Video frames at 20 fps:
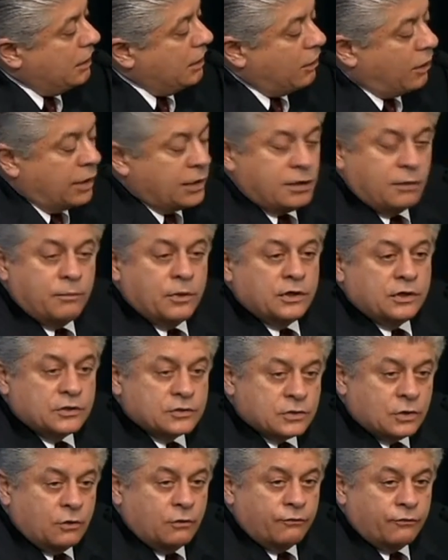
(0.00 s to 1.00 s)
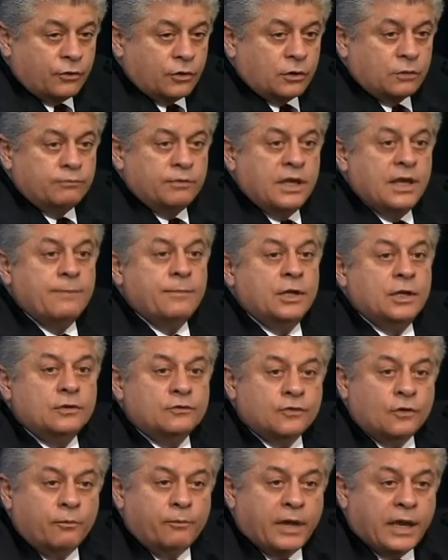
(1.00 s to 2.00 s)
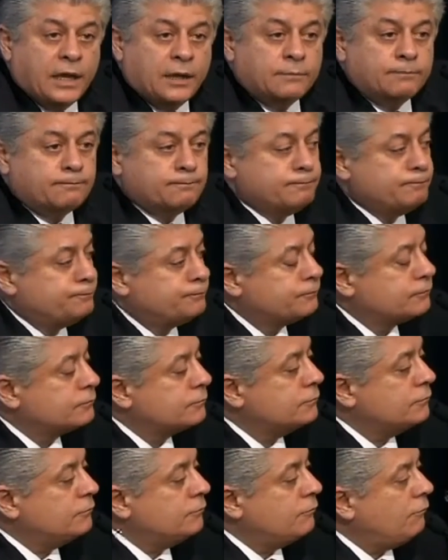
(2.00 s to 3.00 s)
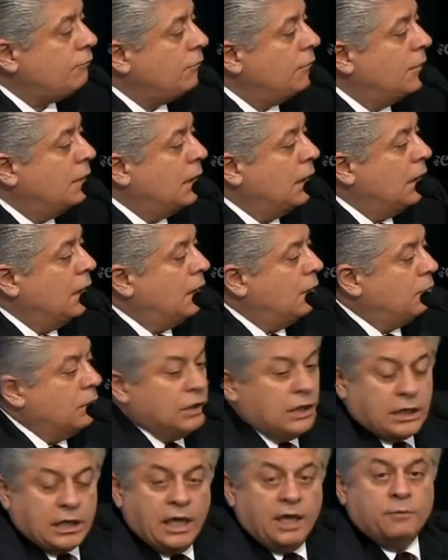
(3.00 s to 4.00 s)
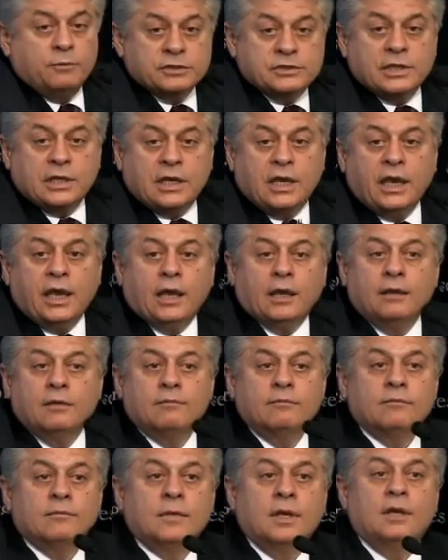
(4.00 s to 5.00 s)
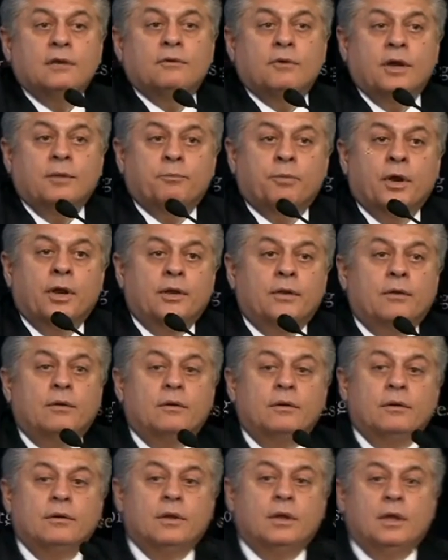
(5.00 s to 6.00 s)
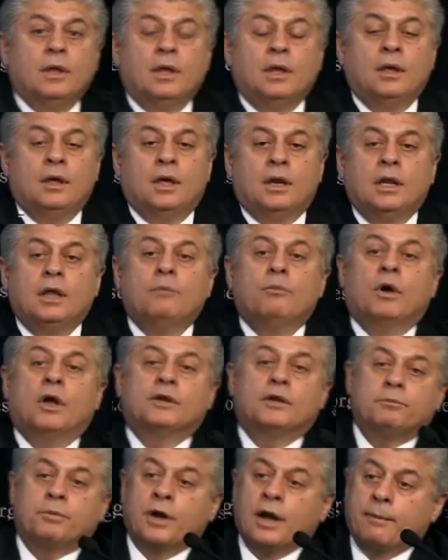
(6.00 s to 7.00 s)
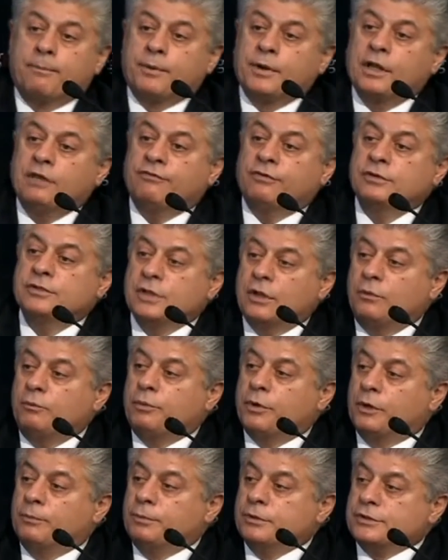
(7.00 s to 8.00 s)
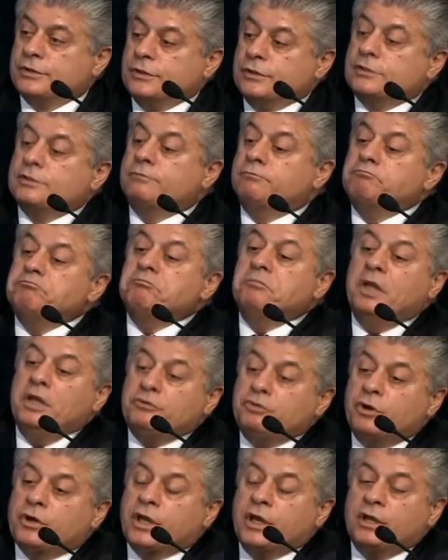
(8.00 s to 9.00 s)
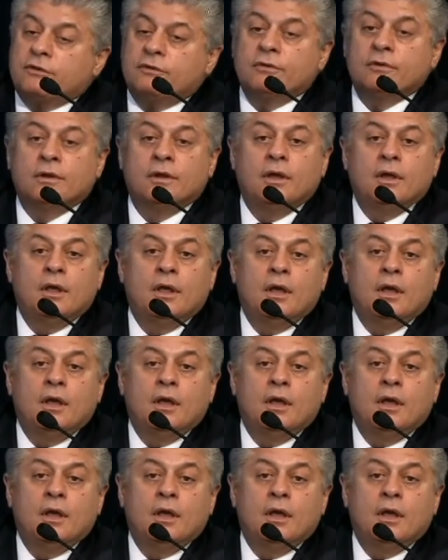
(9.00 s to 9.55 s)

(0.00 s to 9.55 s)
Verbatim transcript: The argument is over eminent domain. When the king was the king in Great Britain, and he wanted property for his own purposes, he took it.